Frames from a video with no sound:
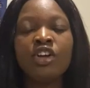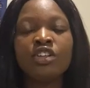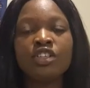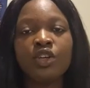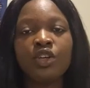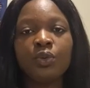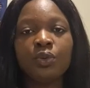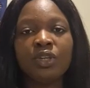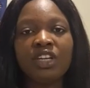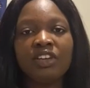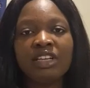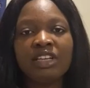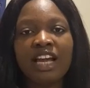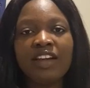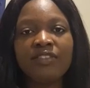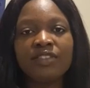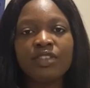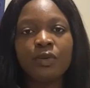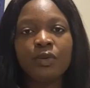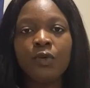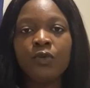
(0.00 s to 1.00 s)
So you would either
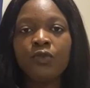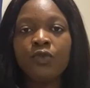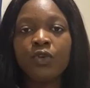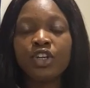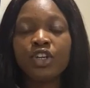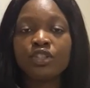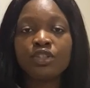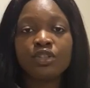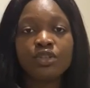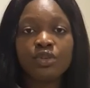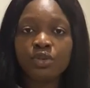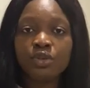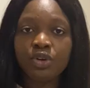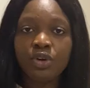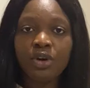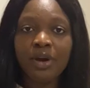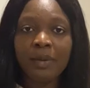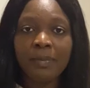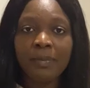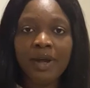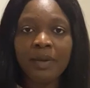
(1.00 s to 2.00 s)
have to go for a
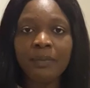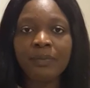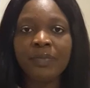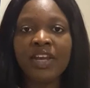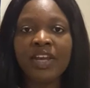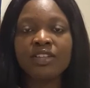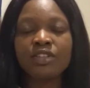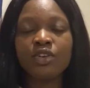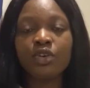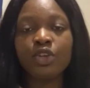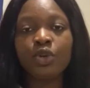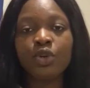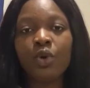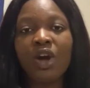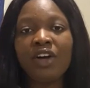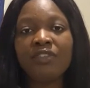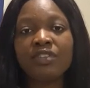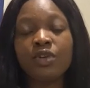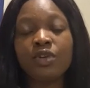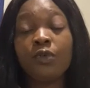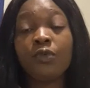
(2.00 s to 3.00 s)
studio apartment or you
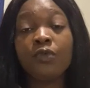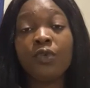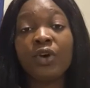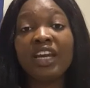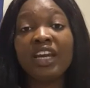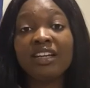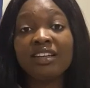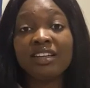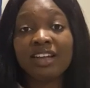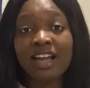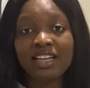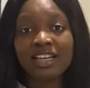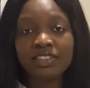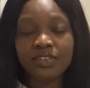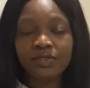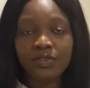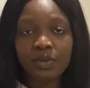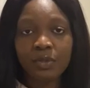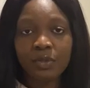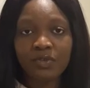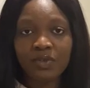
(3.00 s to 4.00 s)
have to go for a
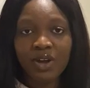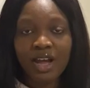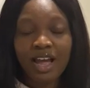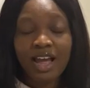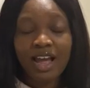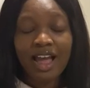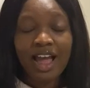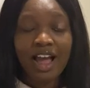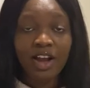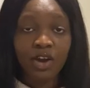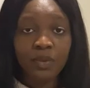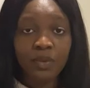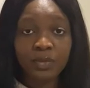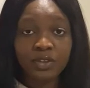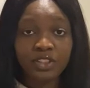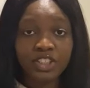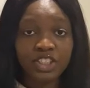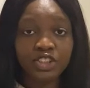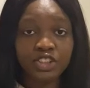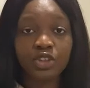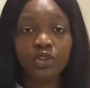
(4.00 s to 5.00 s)
larger form of
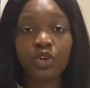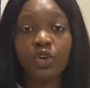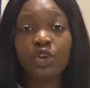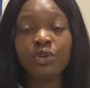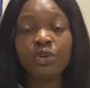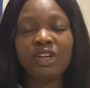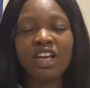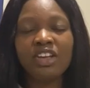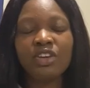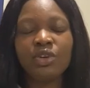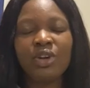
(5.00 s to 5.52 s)
accommodation or you,